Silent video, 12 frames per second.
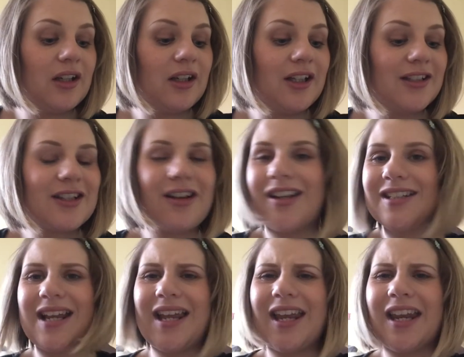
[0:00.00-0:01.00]
It's like
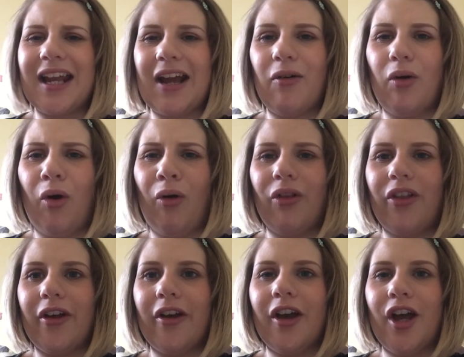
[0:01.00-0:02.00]
taking out all
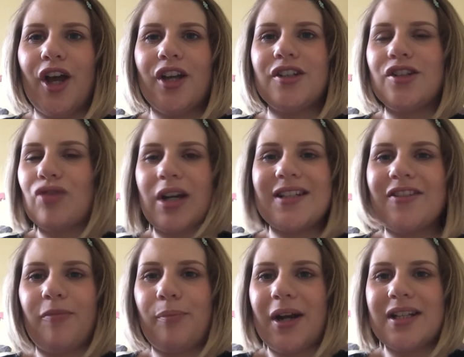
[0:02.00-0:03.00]
the stress
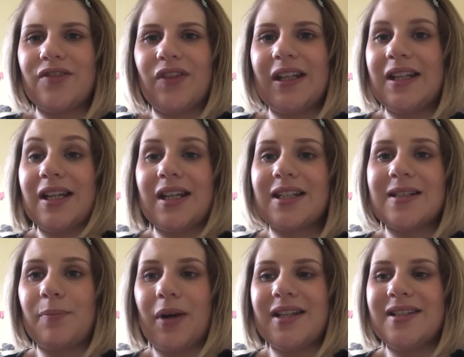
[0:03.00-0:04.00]
of breastfeeding and
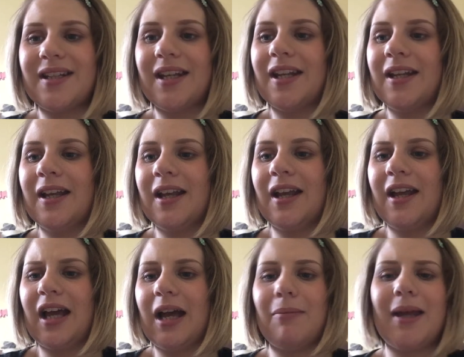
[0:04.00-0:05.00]
expressing
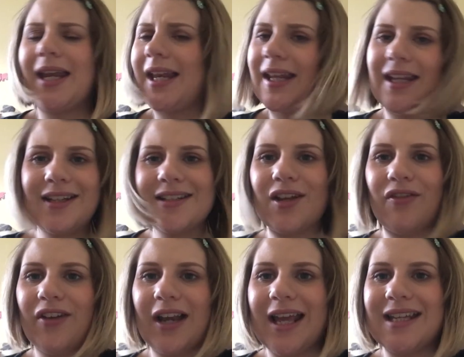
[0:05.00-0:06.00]
and making it easy
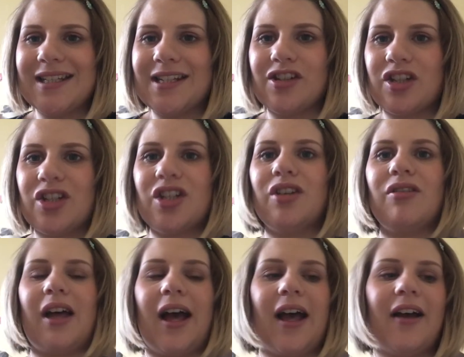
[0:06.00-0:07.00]
for ladies to do
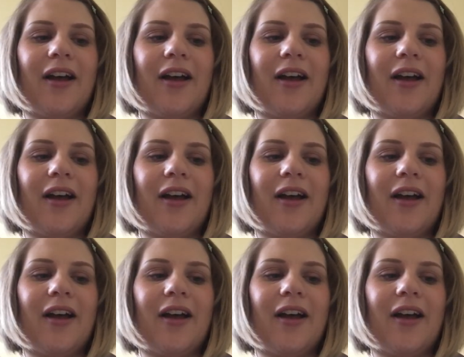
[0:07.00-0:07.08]
that.